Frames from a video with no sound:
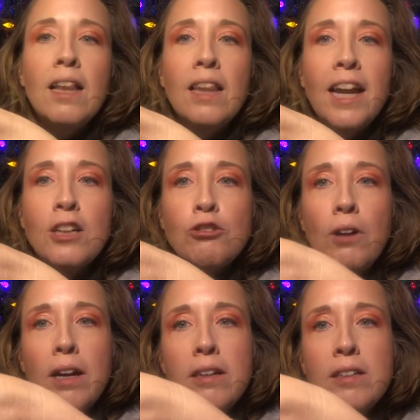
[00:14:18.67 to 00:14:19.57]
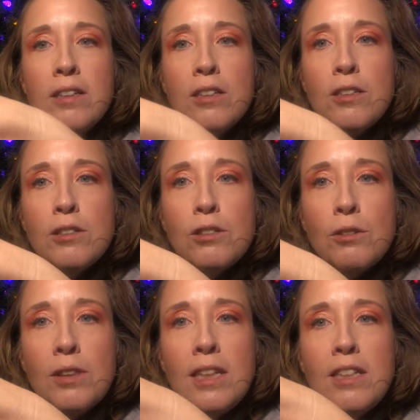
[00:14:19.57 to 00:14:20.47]
Electra.
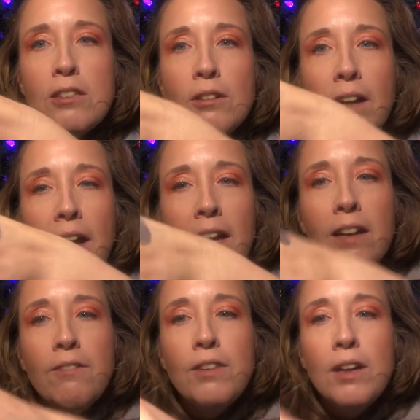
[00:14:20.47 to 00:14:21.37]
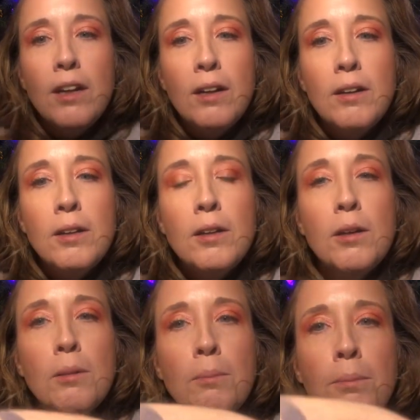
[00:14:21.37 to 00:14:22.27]
So these are kind of the
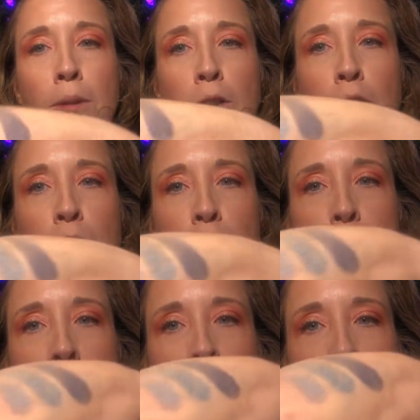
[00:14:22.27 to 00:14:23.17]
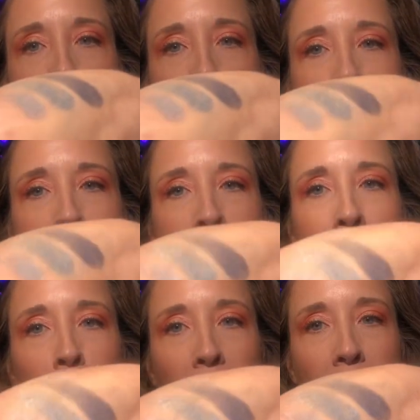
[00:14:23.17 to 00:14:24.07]
blues that are
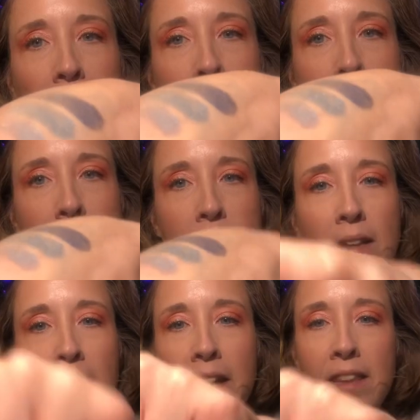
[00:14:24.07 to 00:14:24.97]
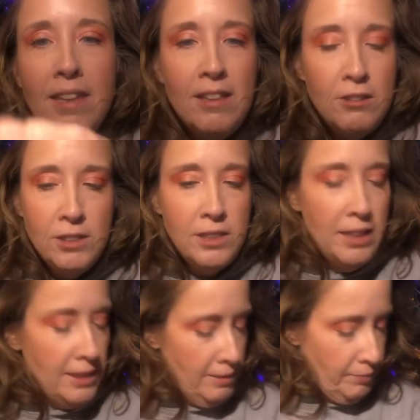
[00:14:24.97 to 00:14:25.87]
in the palette, and I think they're
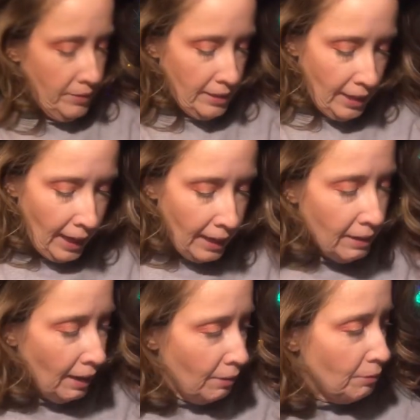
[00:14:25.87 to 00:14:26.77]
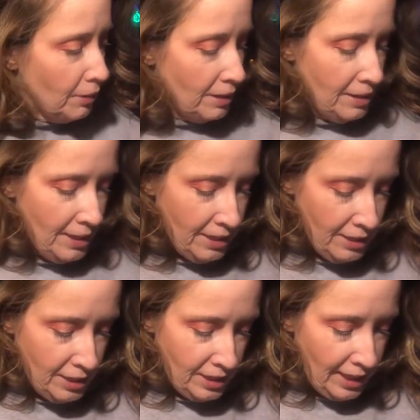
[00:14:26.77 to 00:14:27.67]
stunning. I really think
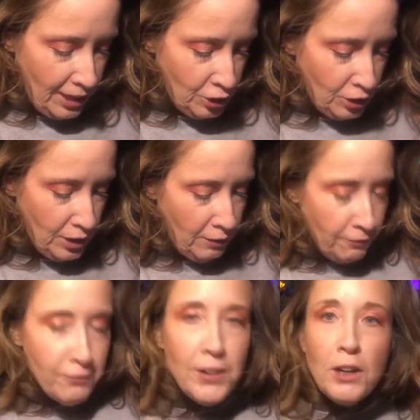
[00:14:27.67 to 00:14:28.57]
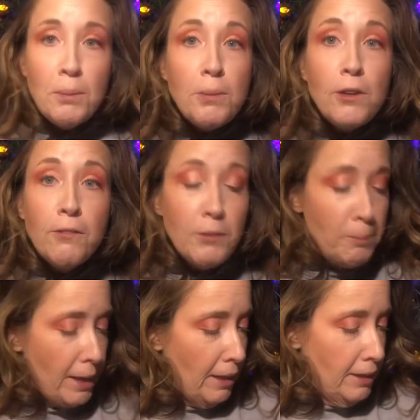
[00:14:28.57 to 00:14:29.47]
this is actually a very
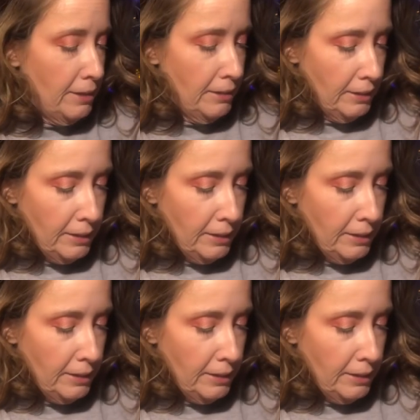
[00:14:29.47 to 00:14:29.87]
beautiful palette.